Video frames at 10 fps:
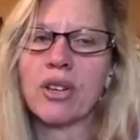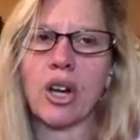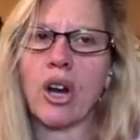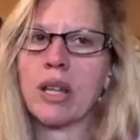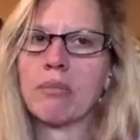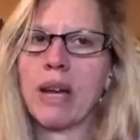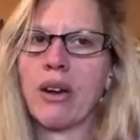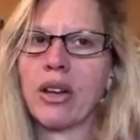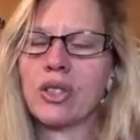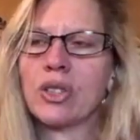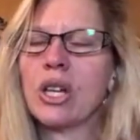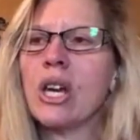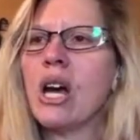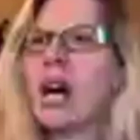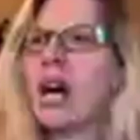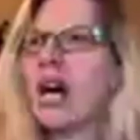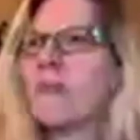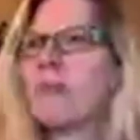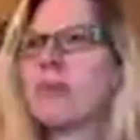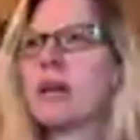regarding marriage.
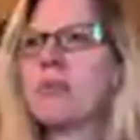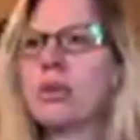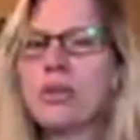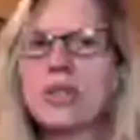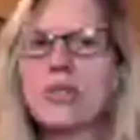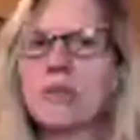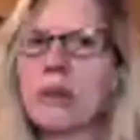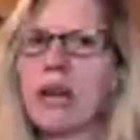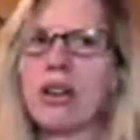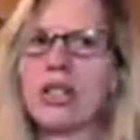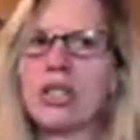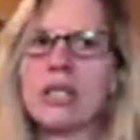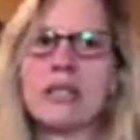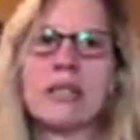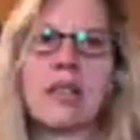abusive marriages,